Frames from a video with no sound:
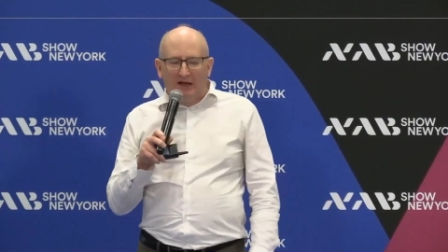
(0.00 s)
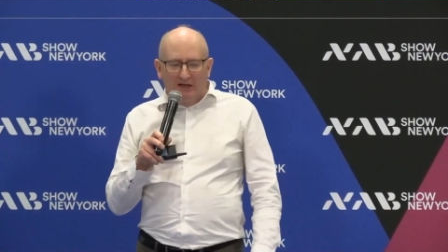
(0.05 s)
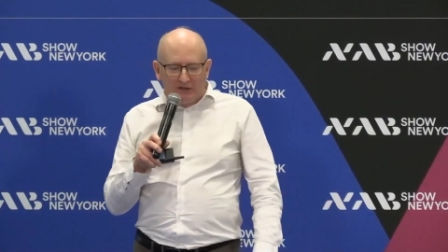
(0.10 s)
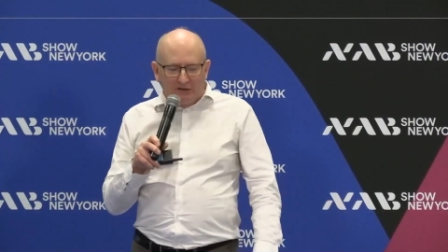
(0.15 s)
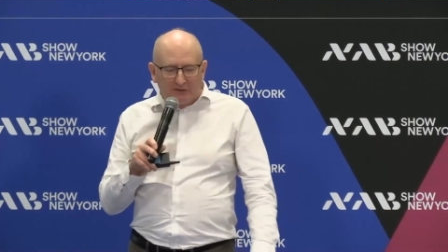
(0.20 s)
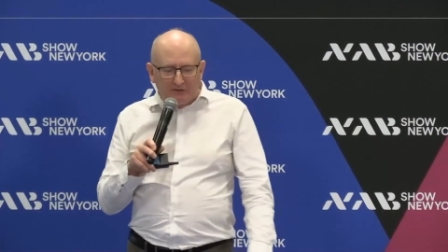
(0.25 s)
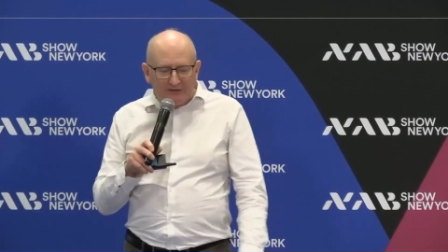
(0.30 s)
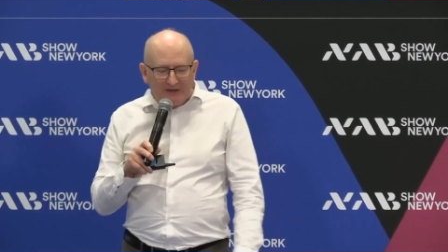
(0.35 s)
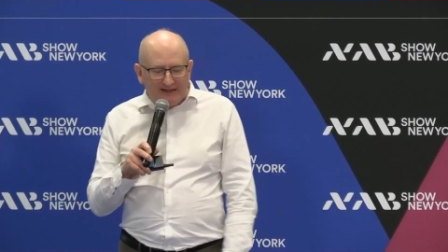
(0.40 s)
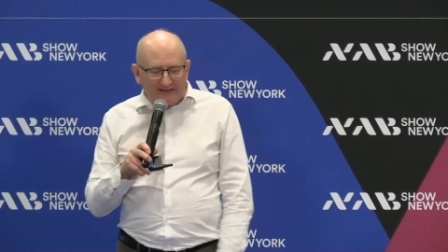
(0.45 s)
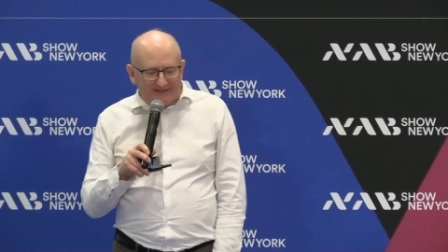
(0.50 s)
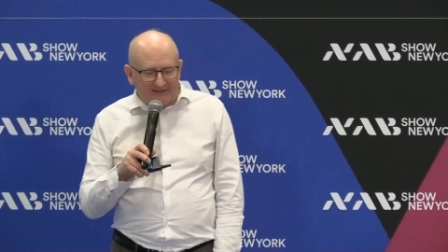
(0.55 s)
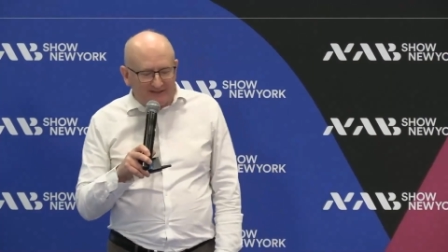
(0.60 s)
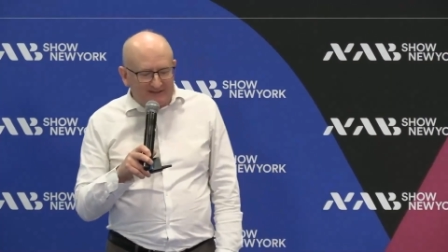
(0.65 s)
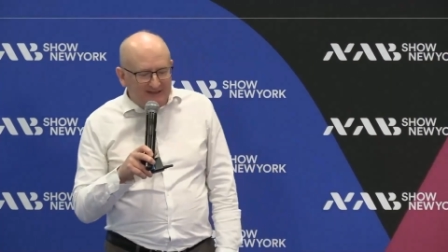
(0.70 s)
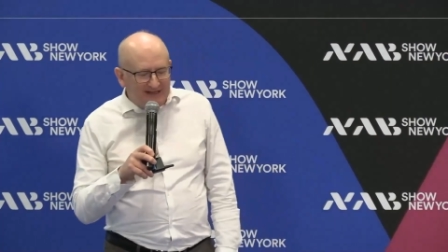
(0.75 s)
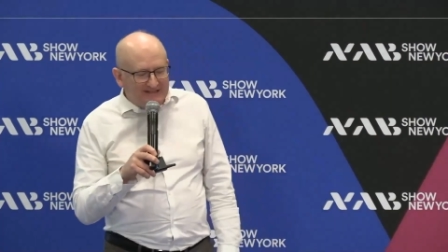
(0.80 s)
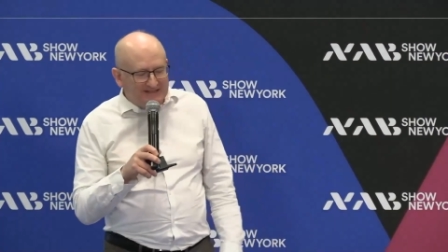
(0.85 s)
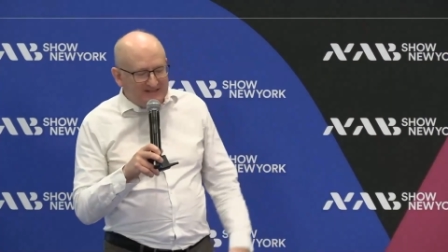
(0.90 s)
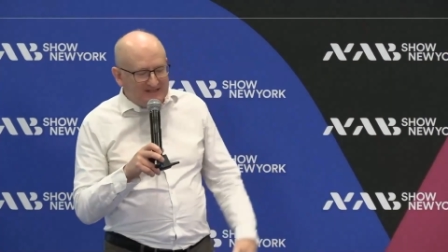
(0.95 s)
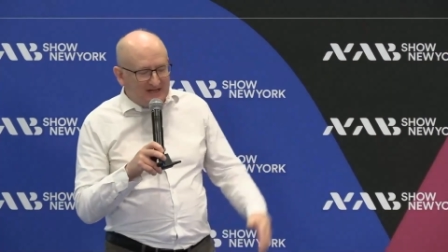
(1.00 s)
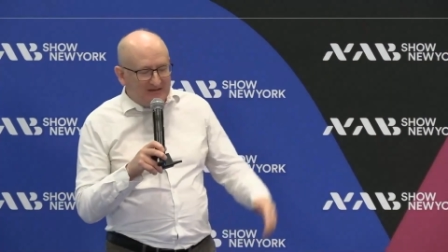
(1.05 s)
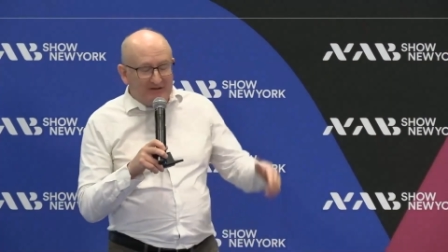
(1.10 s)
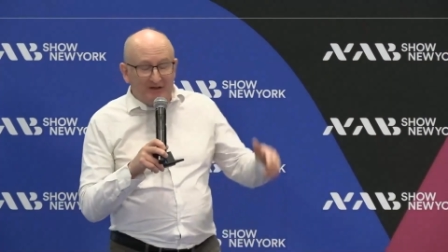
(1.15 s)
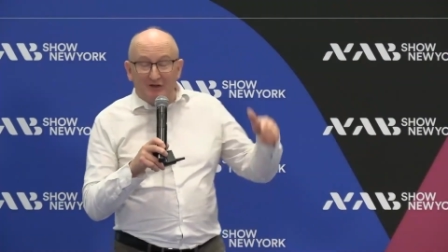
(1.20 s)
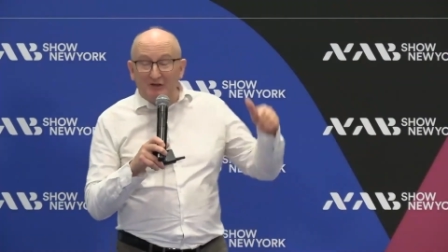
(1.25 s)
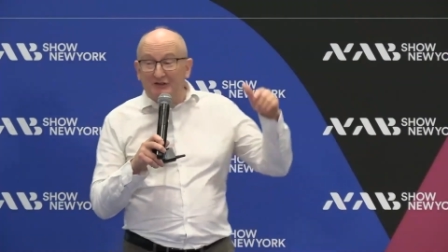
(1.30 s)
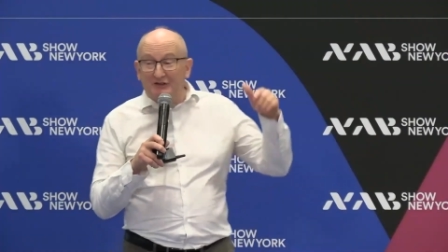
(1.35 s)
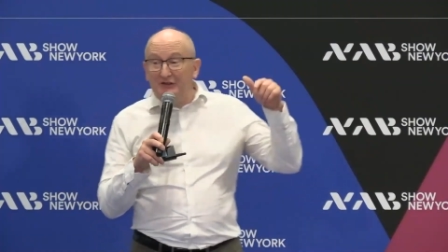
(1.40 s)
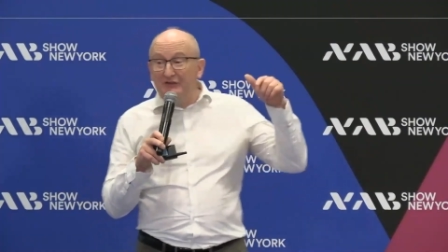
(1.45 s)
A lot of that's
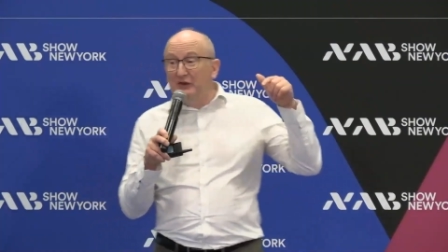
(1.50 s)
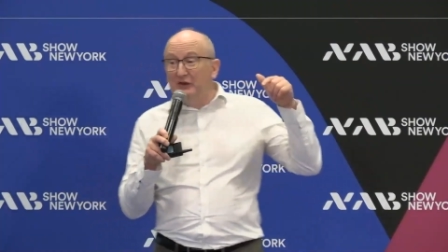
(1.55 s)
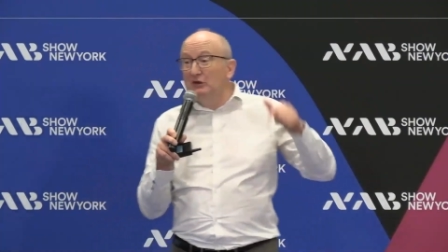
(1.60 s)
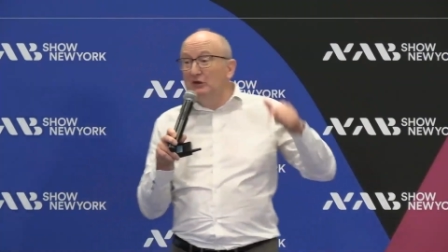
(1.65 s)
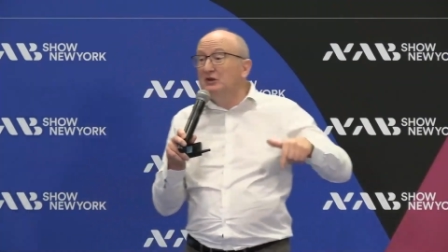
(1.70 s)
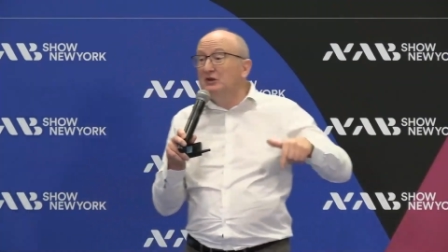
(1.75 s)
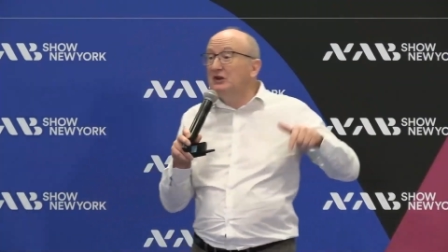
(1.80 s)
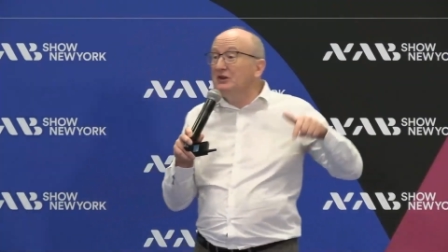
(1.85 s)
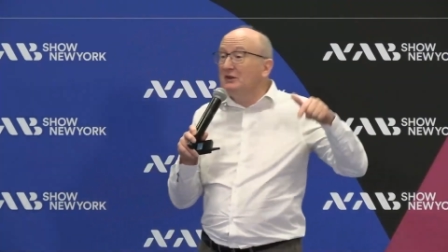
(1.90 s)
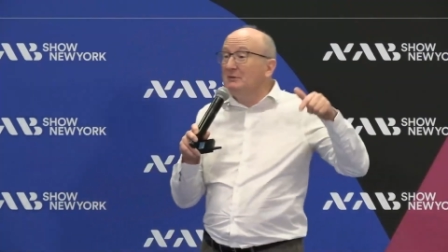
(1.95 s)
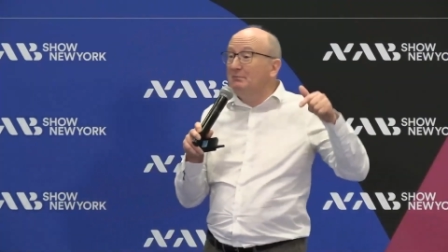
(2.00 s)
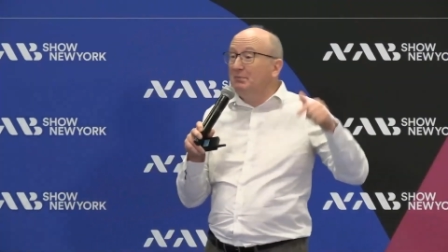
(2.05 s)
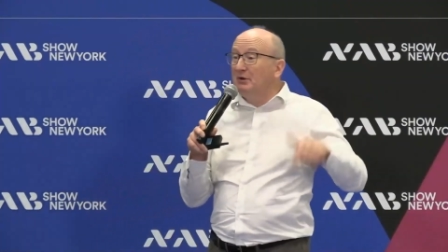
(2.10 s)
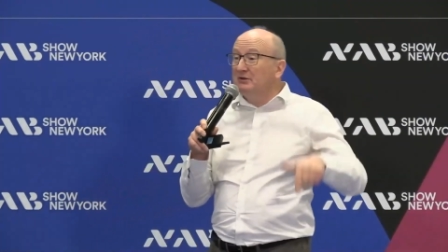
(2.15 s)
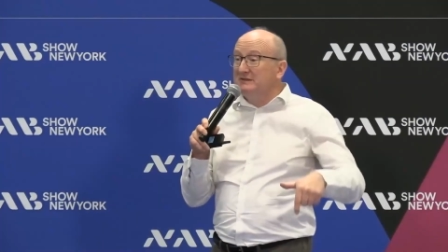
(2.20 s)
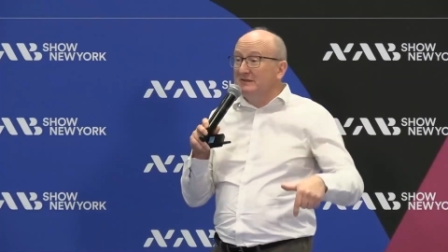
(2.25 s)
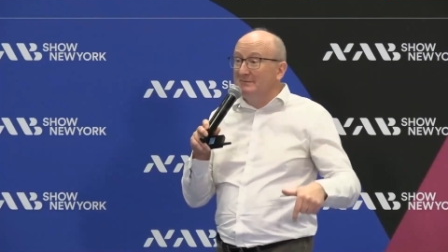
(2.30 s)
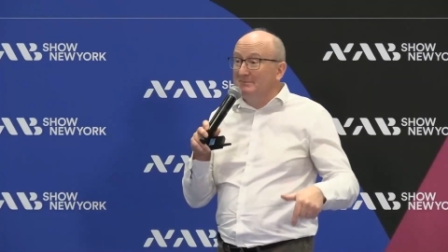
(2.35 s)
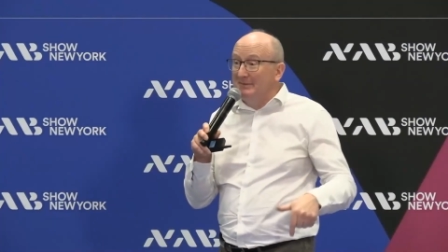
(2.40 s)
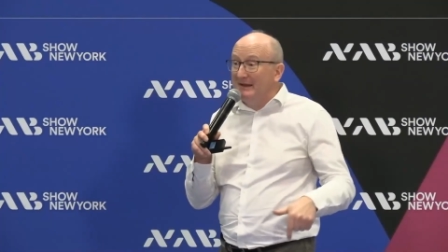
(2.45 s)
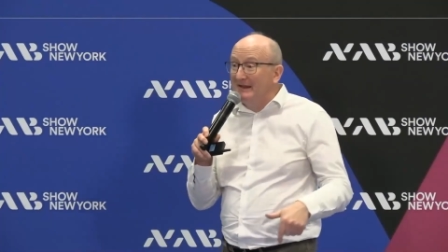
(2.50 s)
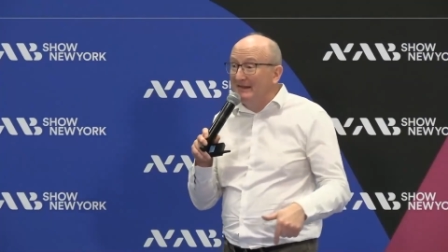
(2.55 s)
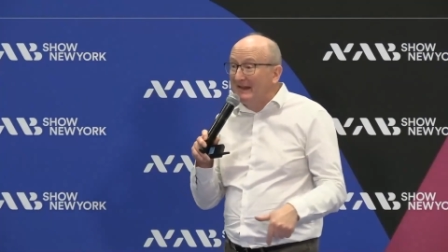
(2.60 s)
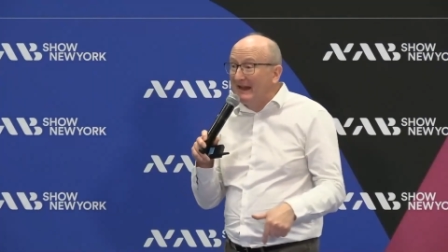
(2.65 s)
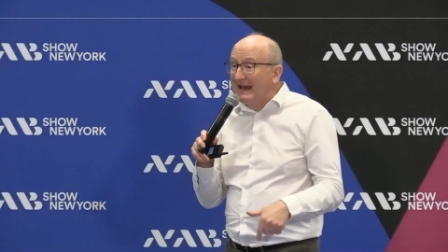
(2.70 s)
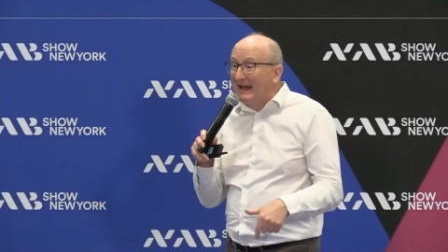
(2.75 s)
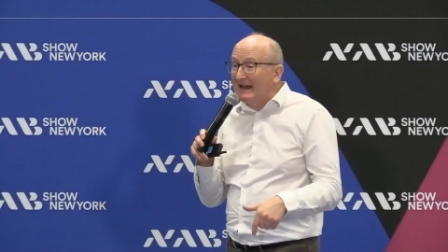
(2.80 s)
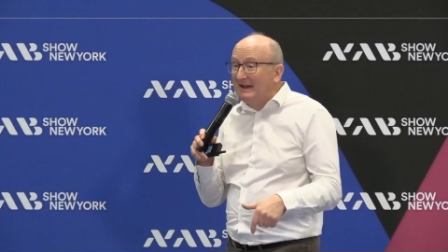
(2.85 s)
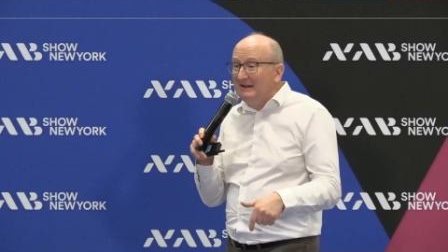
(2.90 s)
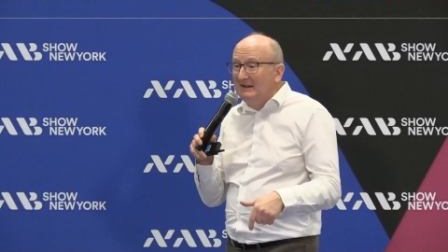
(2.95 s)
unnecessary because if you look at the bottom bit
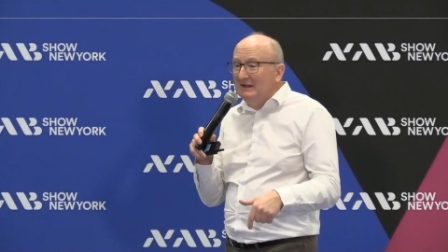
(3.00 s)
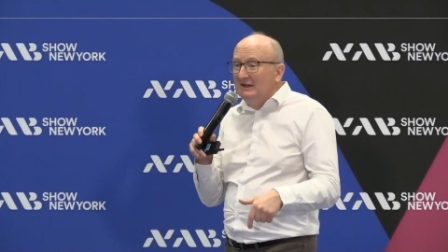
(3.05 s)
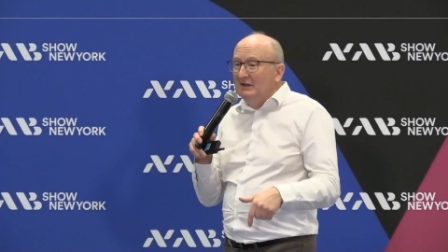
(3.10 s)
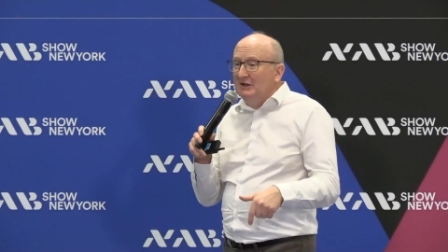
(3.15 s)
there,